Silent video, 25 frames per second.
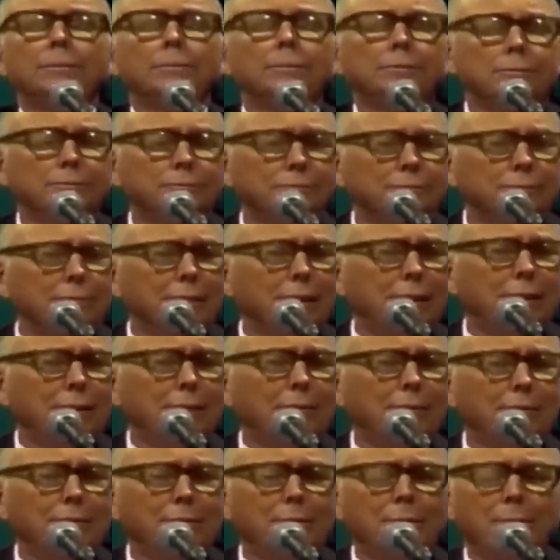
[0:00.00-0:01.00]

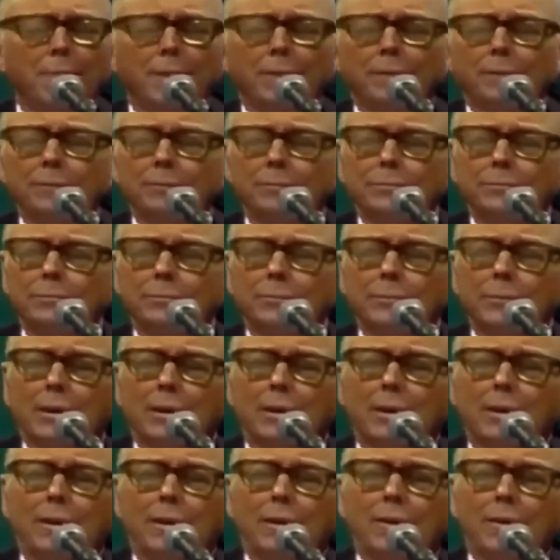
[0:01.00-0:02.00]

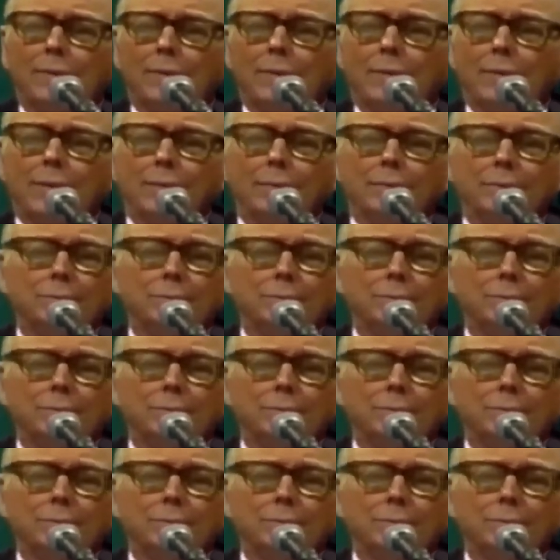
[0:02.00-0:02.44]
Nobody speaks.